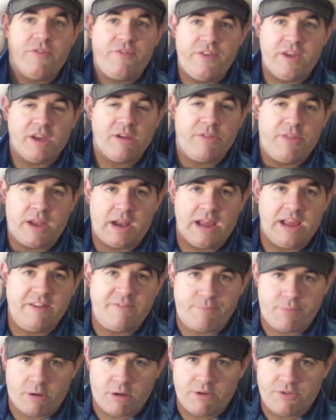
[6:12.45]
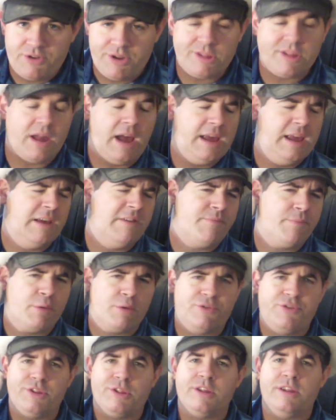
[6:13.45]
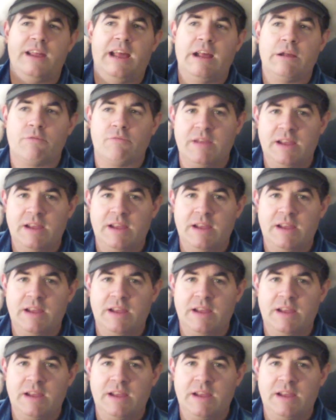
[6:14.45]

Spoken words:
figure that I have purchased it at